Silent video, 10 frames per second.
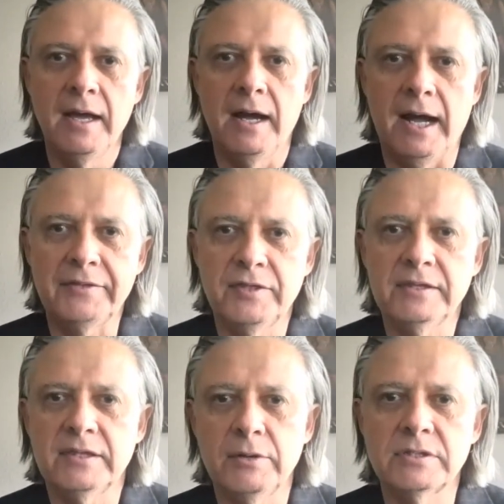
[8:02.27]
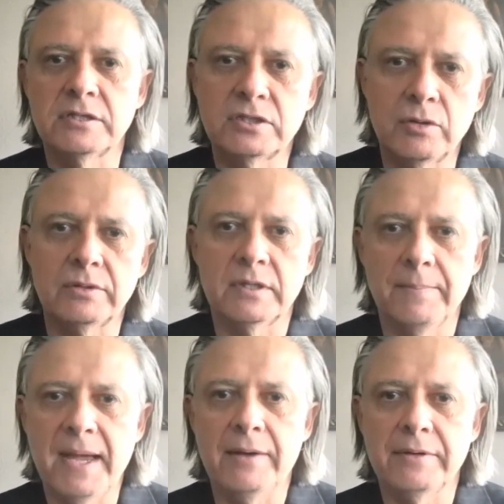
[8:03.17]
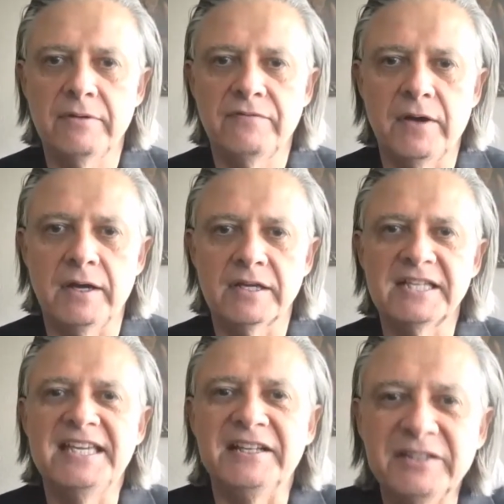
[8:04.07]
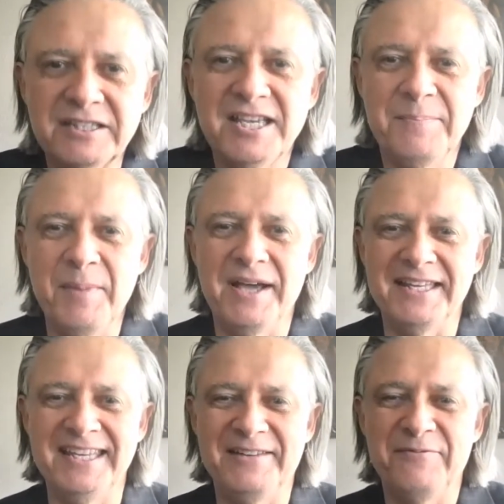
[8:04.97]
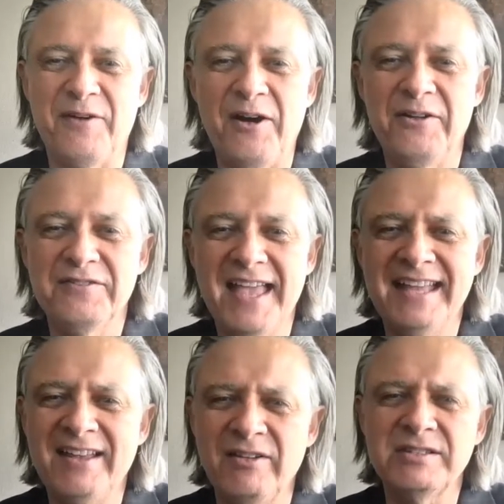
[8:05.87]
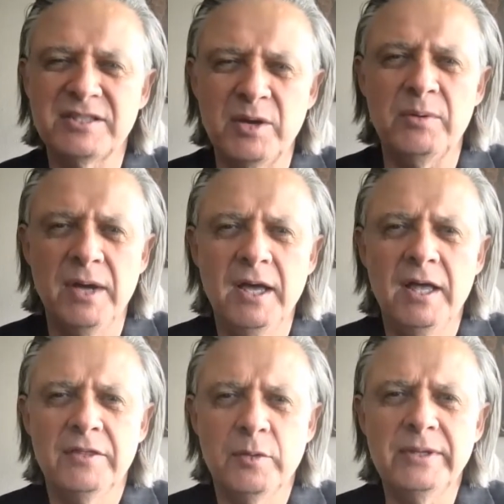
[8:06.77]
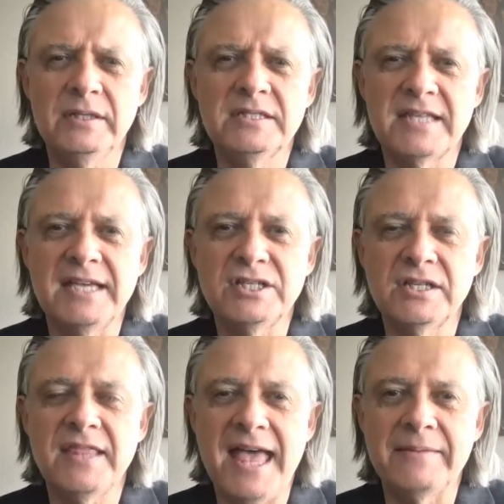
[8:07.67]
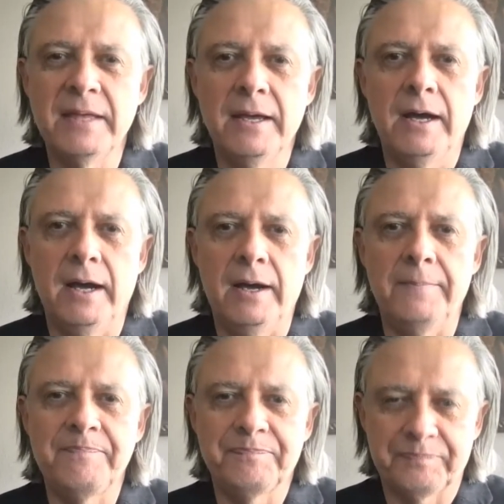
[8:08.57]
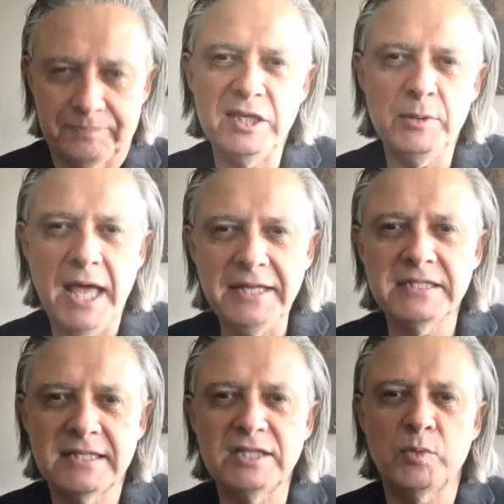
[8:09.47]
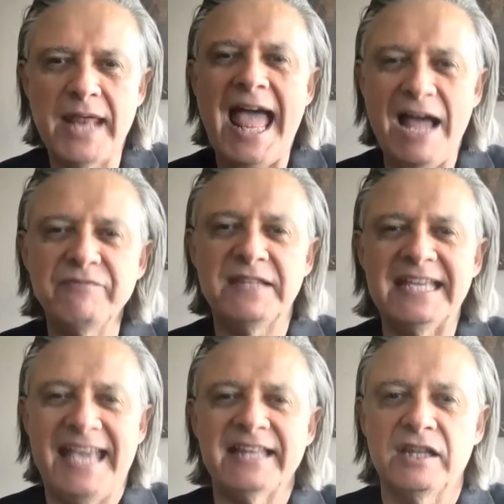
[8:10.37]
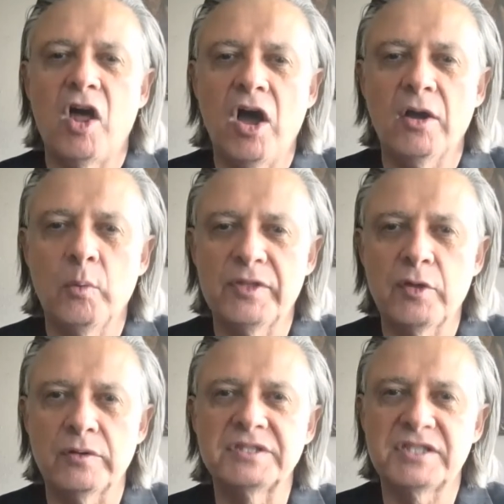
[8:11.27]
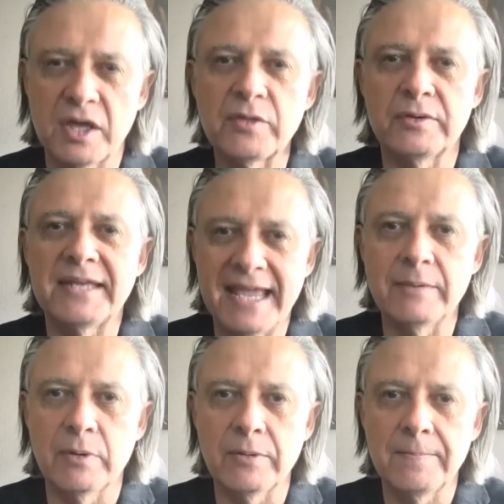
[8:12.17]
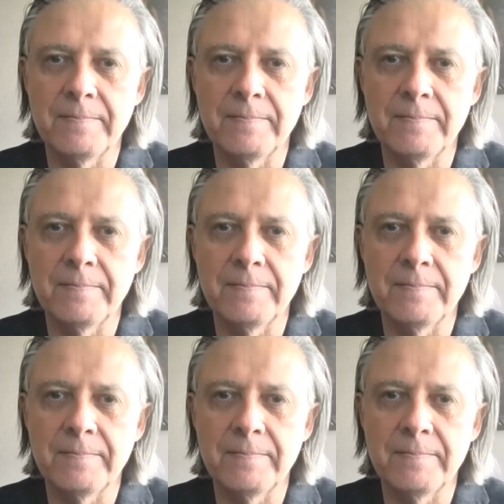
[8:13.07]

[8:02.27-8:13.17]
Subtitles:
I think there was a certain amount of guilt money involved, and also the realization that the United States would have to get along with her southern neighbor.